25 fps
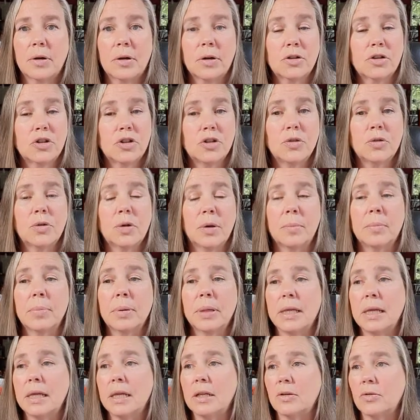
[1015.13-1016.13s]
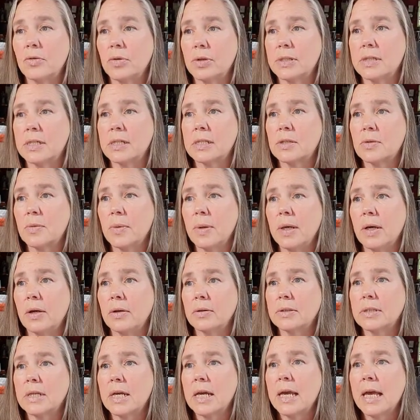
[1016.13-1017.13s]
to complete Chris's
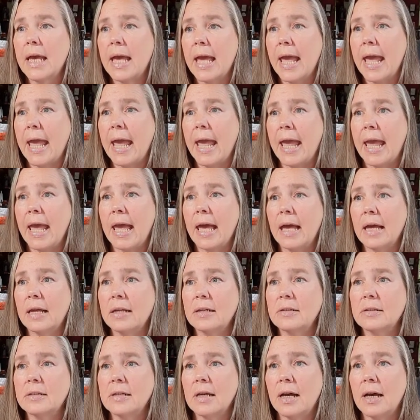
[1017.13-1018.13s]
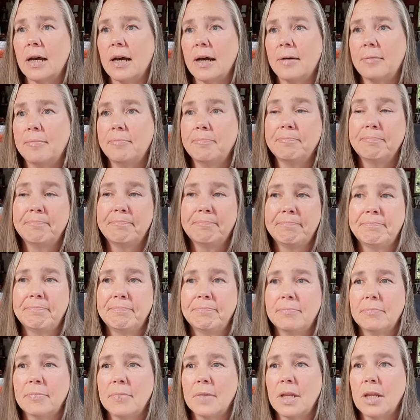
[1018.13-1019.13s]
quilt. And,
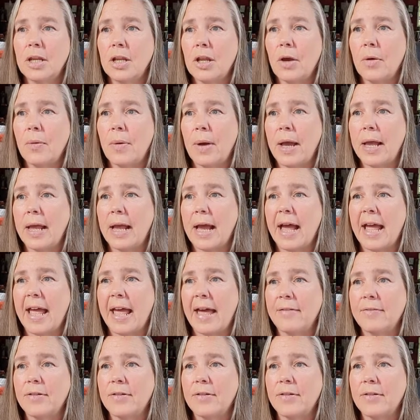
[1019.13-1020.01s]
you know, I have